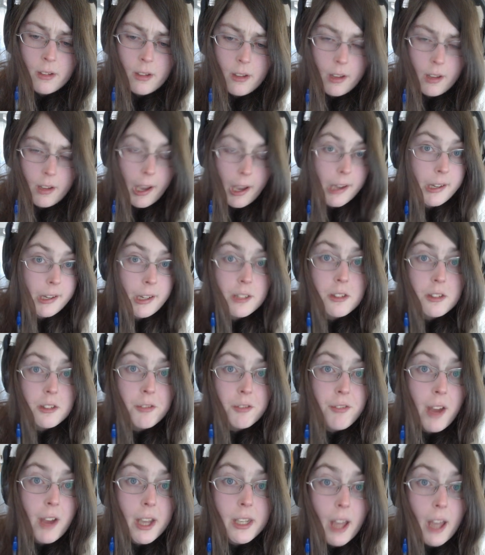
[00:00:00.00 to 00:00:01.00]
How do you
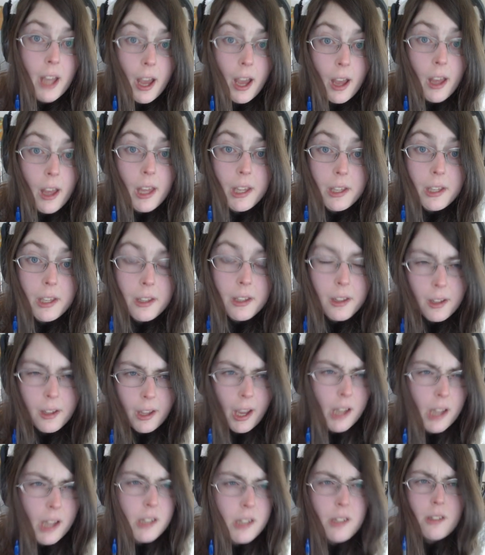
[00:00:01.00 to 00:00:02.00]
define high?
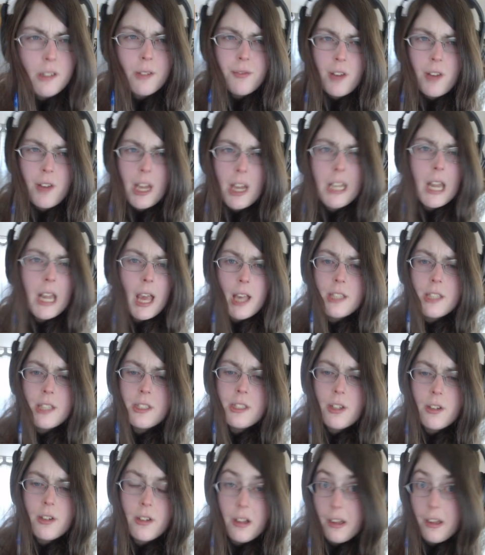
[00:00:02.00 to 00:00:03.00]
How do you define
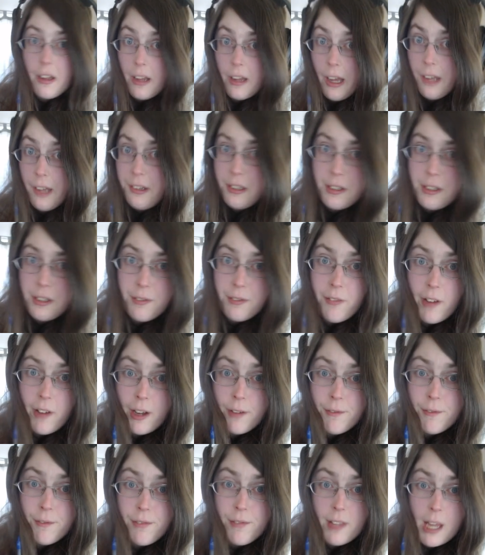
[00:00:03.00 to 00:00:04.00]
hazard? How do you define
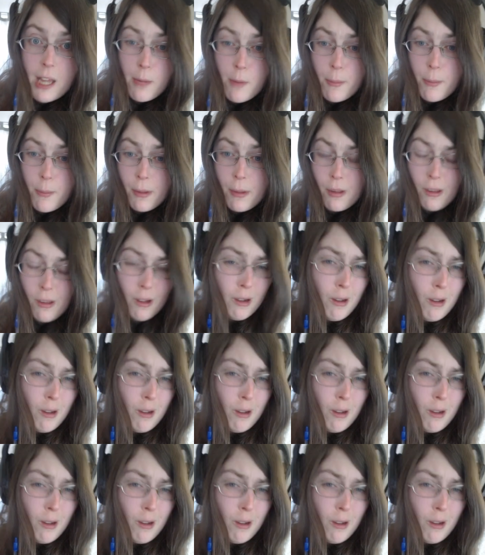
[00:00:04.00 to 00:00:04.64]
flammable?